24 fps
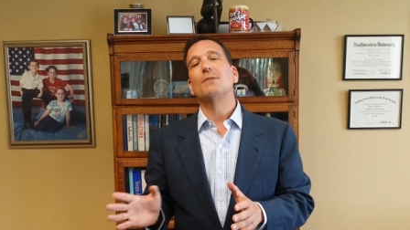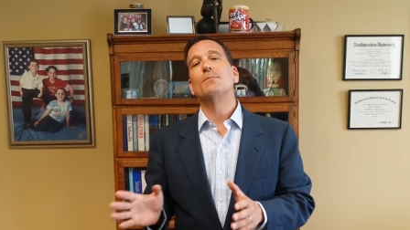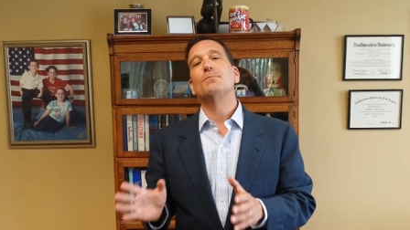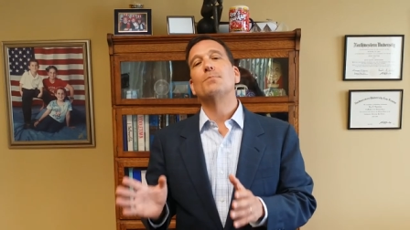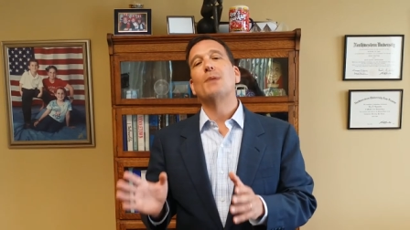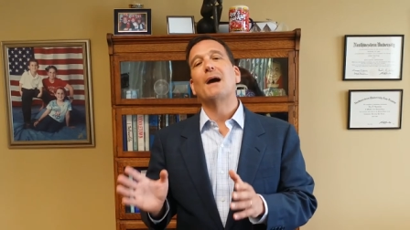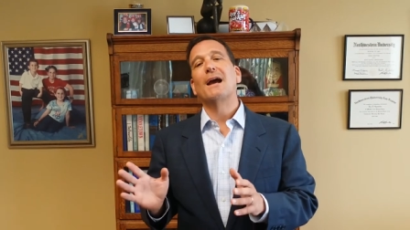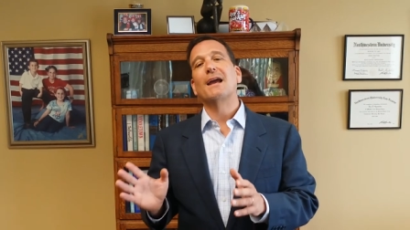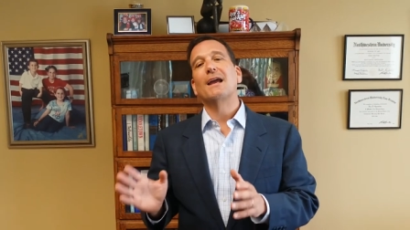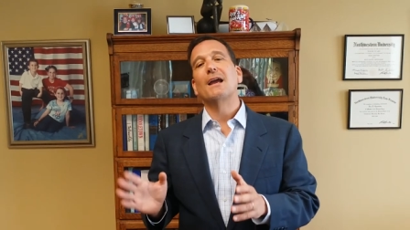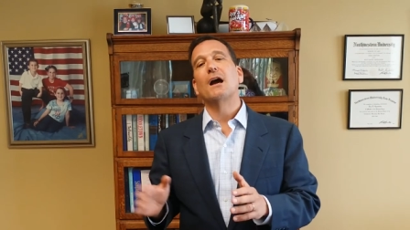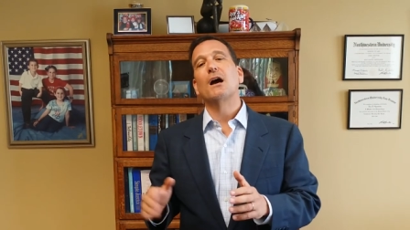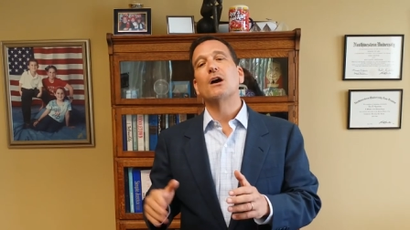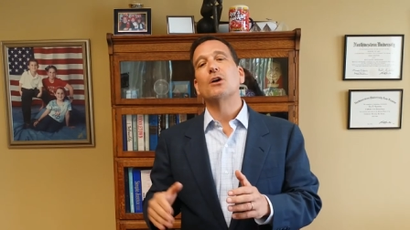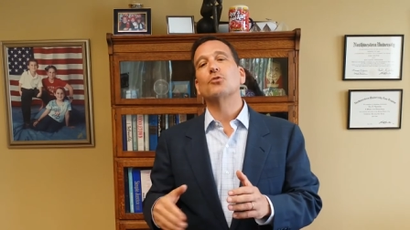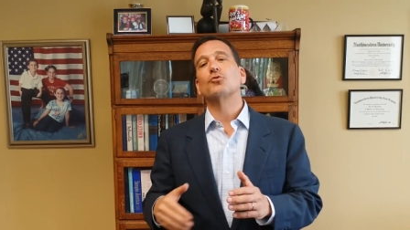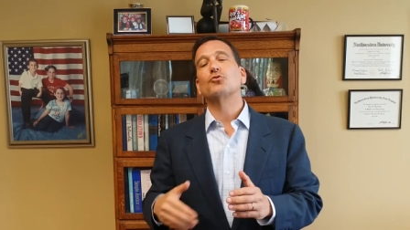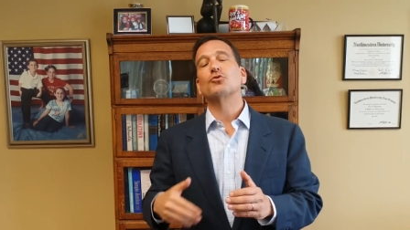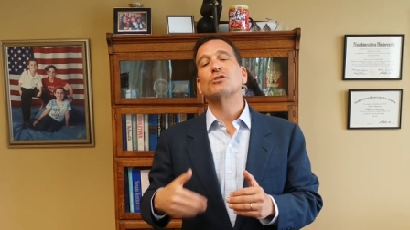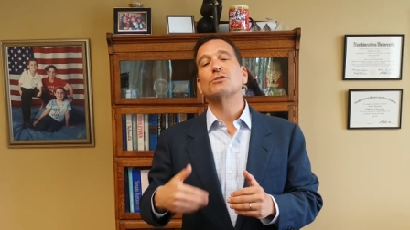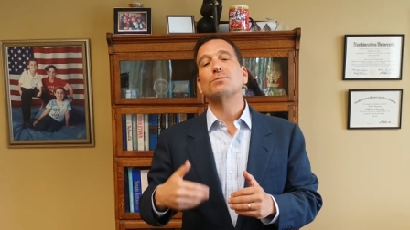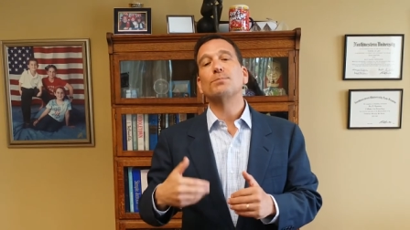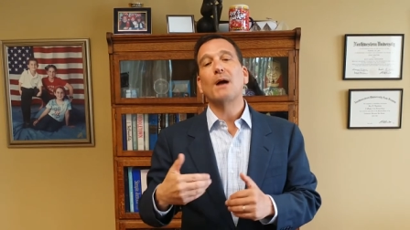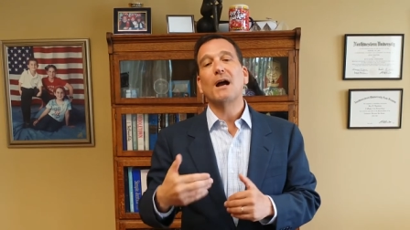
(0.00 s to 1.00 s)
by
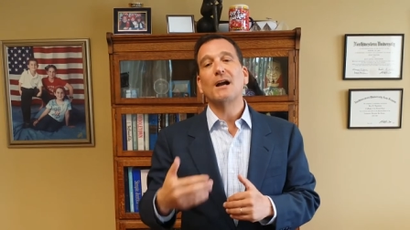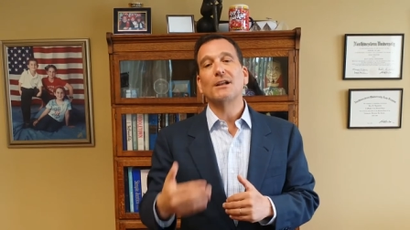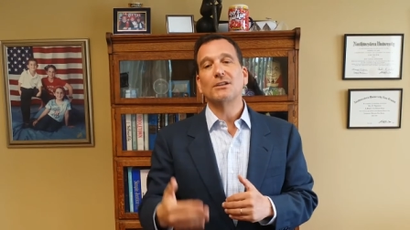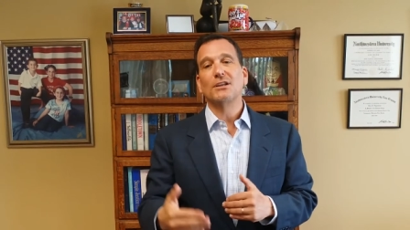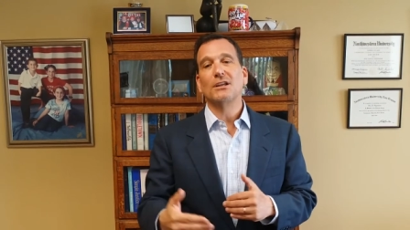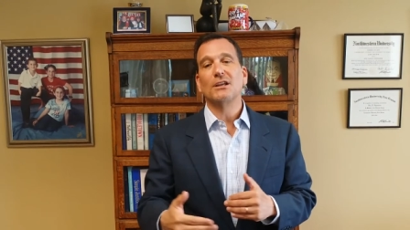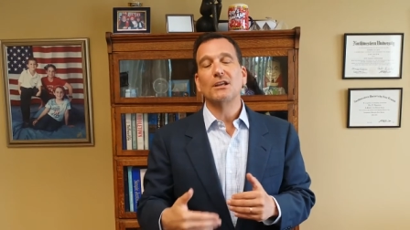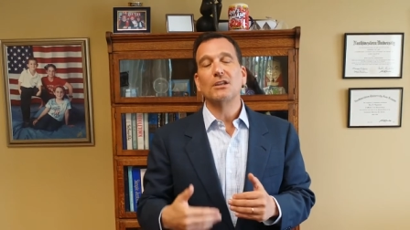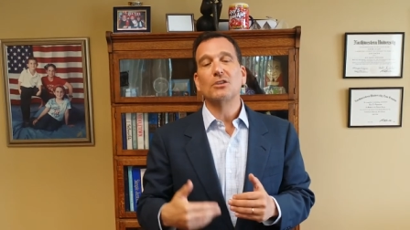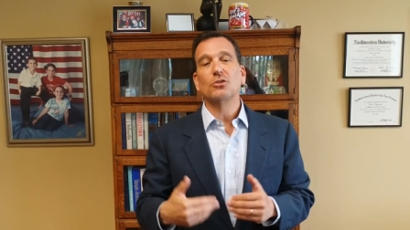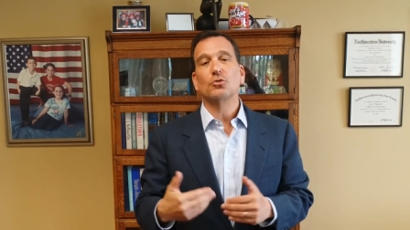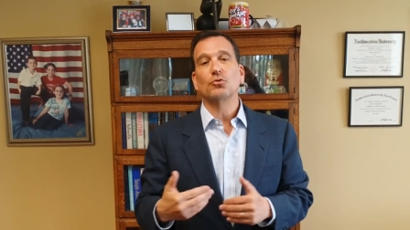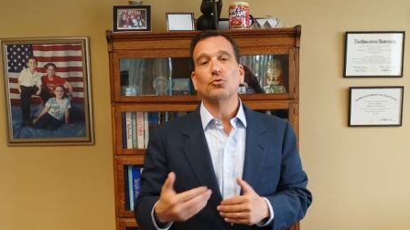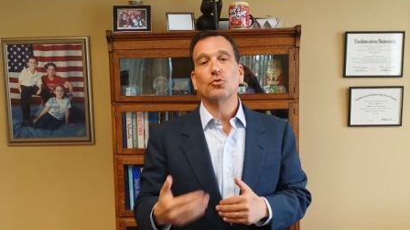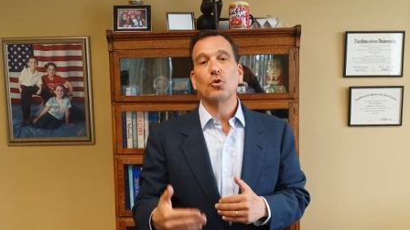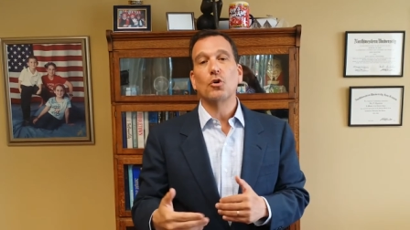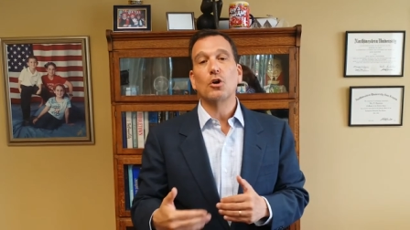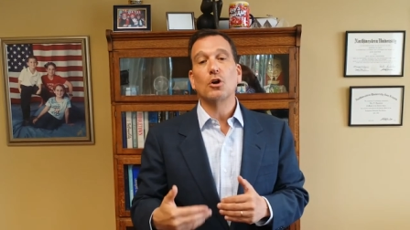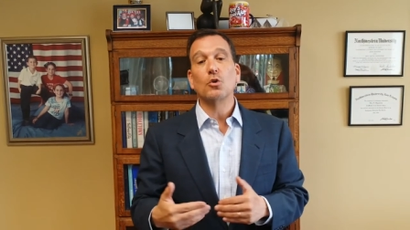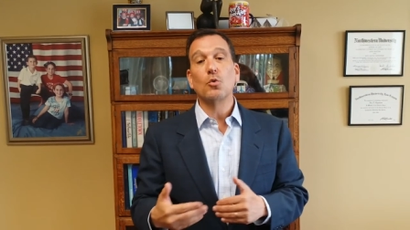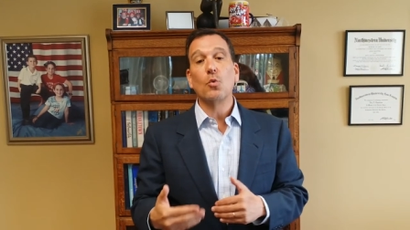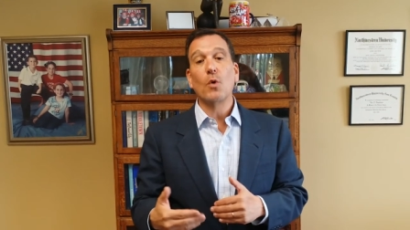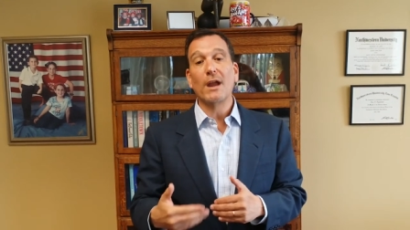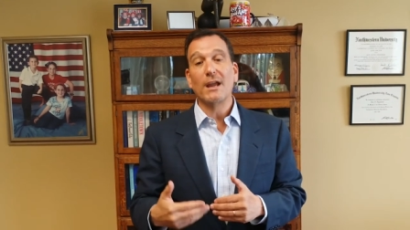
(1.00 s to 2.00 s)
responding in the
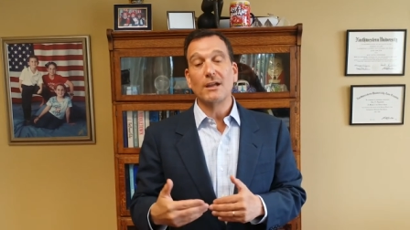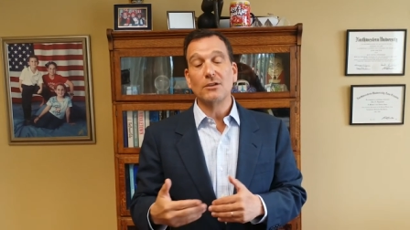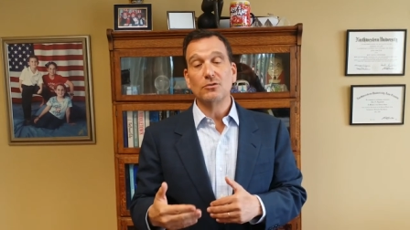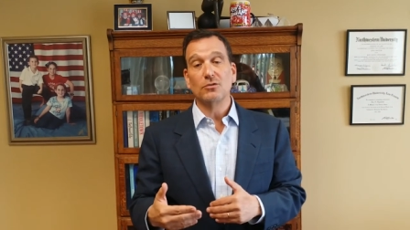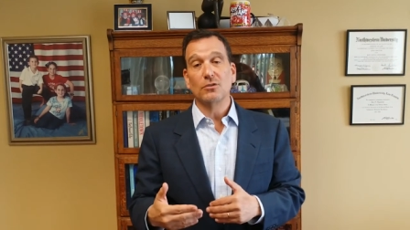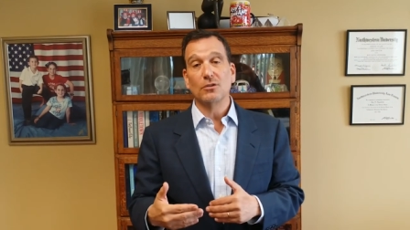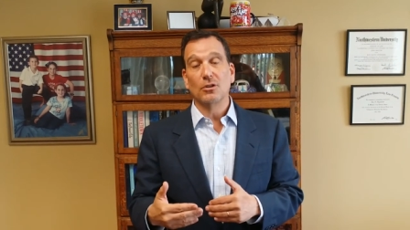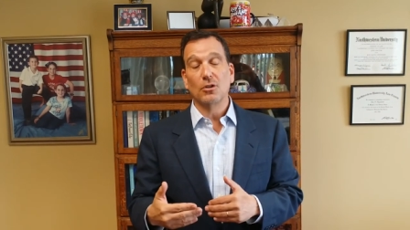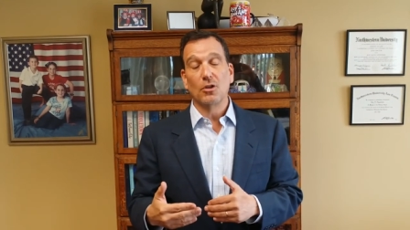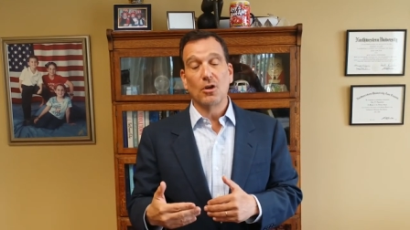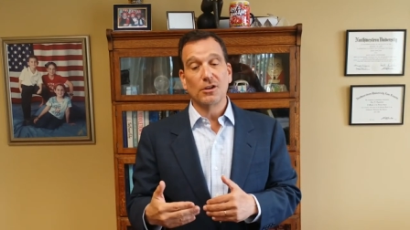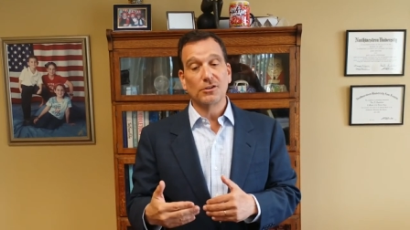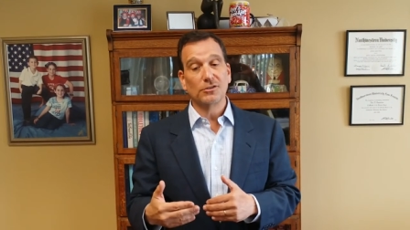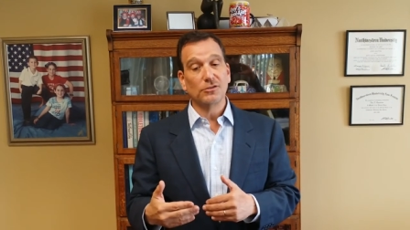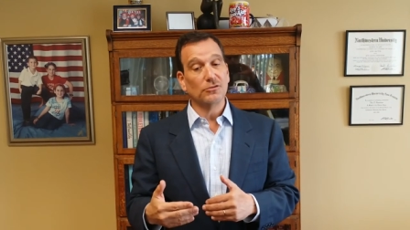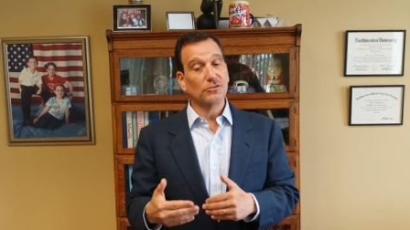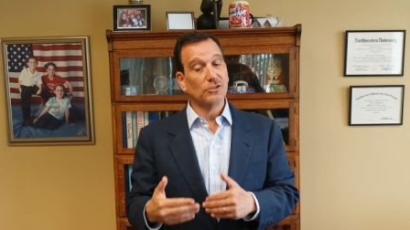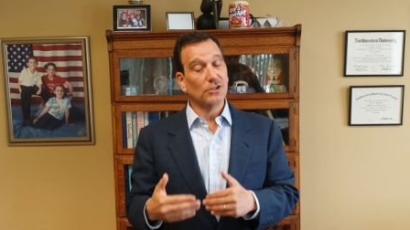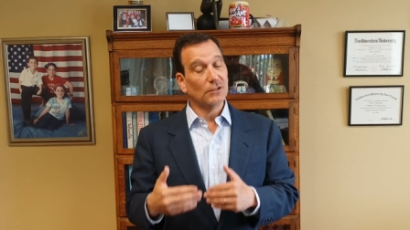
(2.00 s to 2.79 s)
wrong way to the lawsuit.